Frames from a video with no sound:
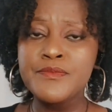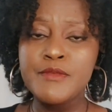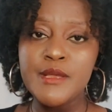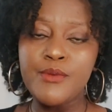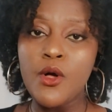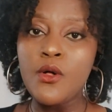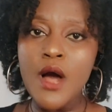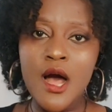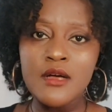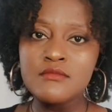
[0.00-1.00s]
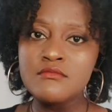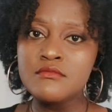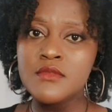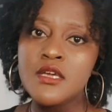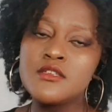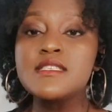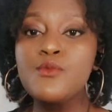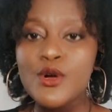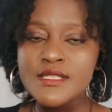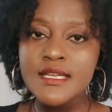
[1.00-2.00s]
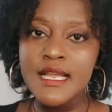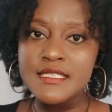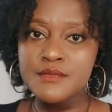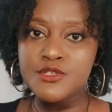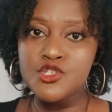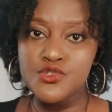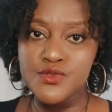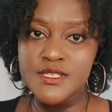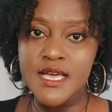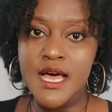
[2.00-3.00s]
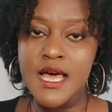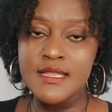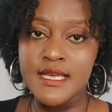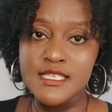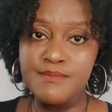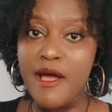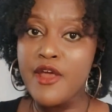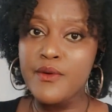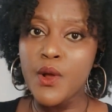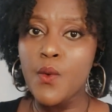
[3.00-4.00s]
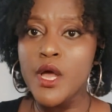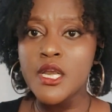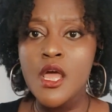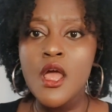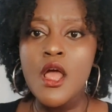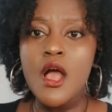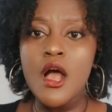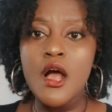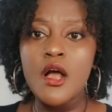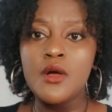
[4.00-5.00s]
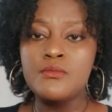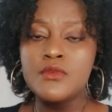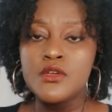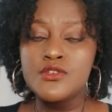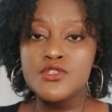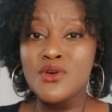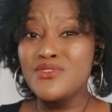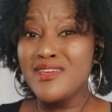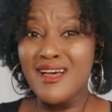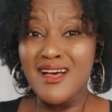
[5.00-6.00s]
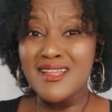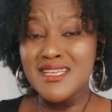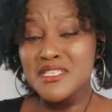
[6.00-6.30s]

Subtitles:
people, the system wasn't letting me choose the expiring one. So yeah,